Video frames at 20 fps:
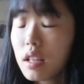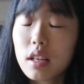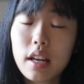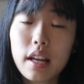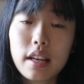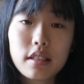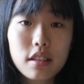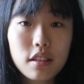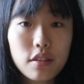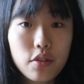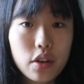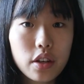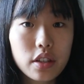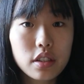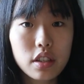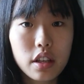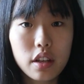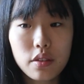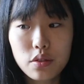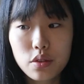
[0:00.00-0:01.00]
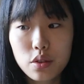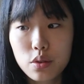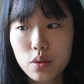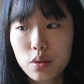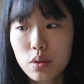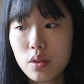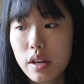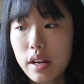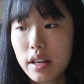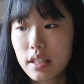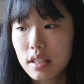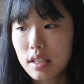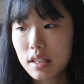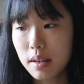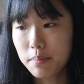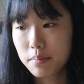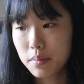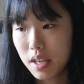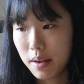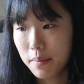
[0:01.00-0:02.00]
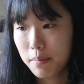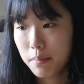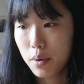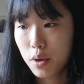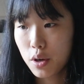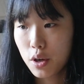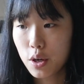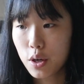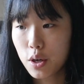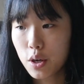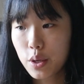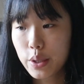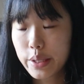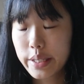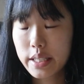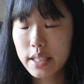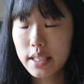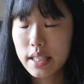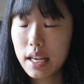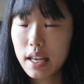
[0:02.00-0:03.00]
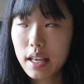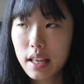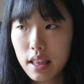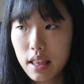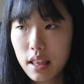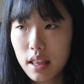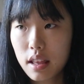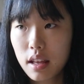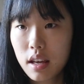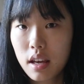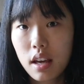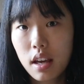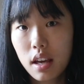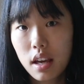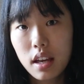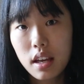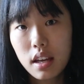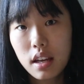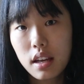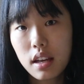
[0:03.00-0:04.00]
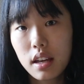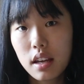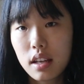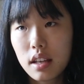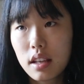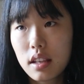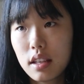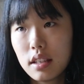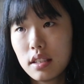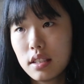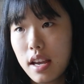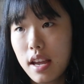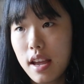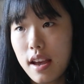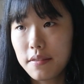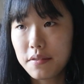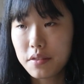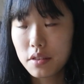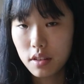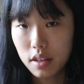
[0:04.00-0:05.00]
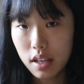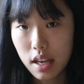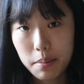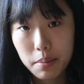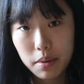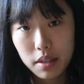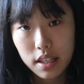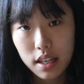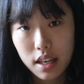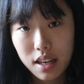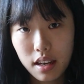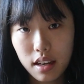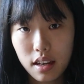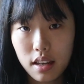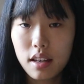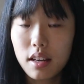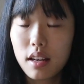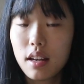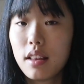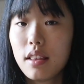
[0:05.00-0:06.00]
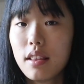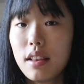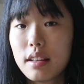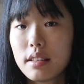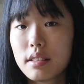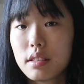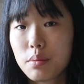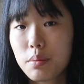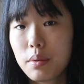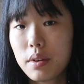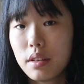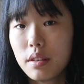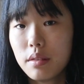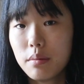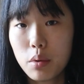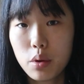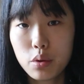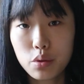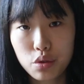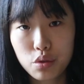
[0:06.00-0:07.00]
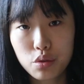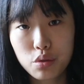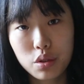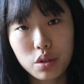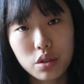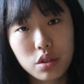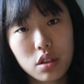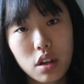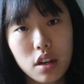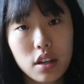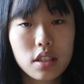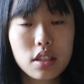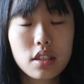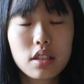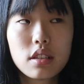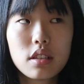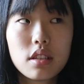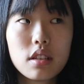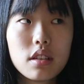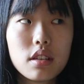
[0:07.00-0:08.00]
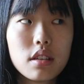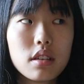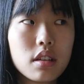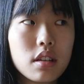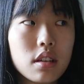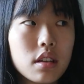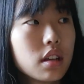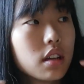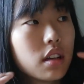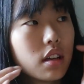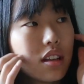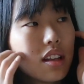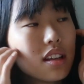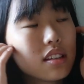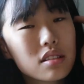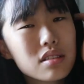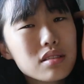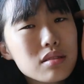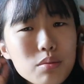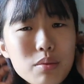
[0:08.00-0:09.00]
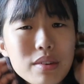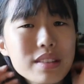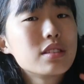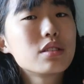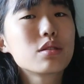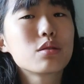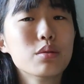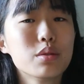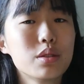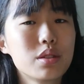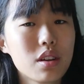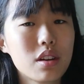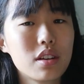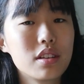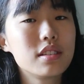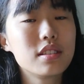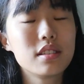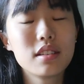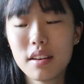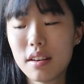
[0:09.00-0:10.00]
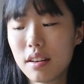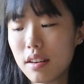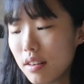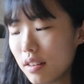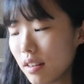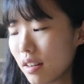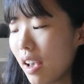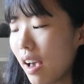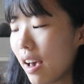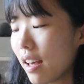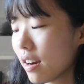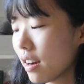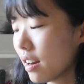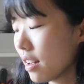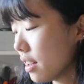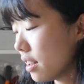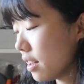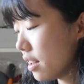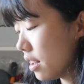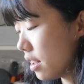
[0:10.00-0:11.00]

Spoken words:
Today's the first day of school. It's September 6th, the day after Labor Day, and that's when most school starts. That's when school starts in Canada.